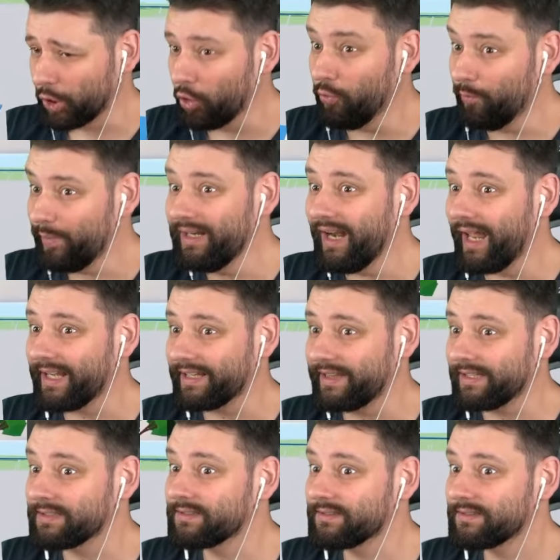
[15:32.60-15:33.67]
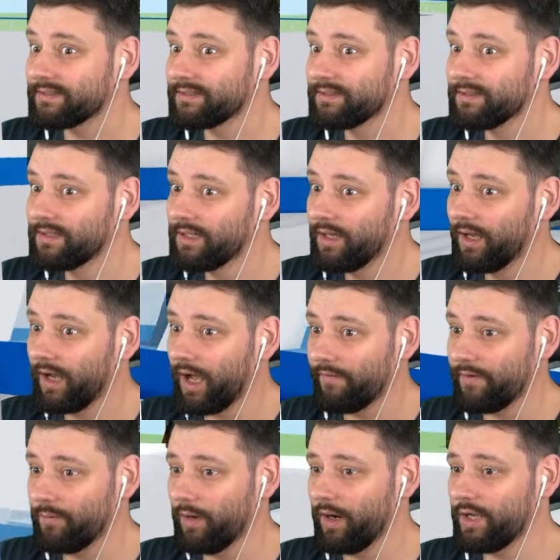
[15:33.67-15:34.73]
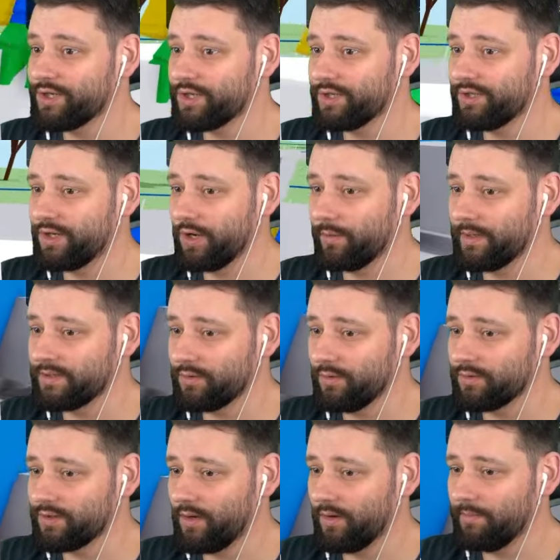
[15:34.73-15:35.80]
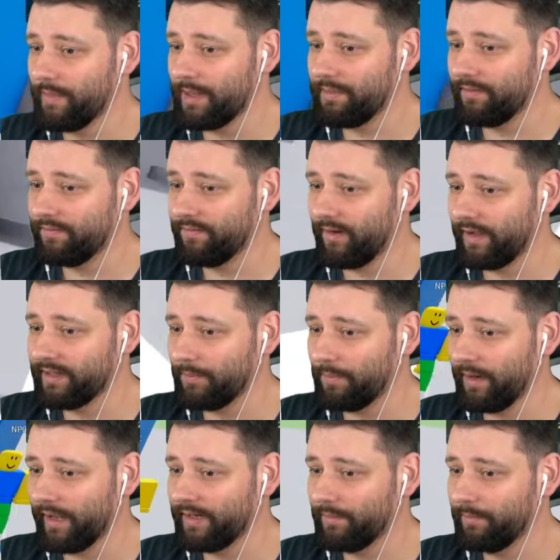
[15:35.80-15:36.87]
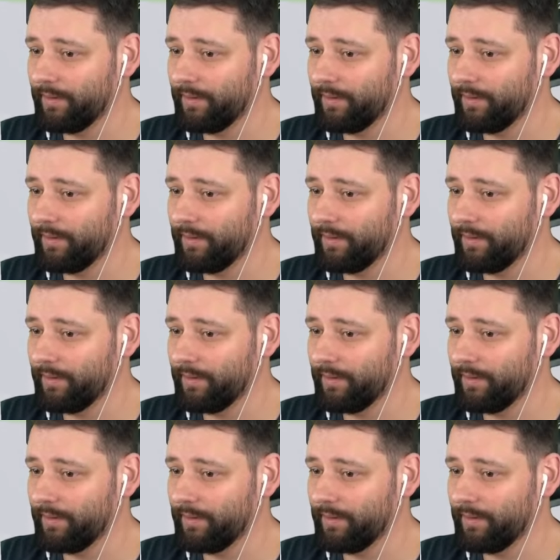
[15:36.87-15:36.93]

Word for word: Don't be like this. I think what I should do is also maybe fly the plane a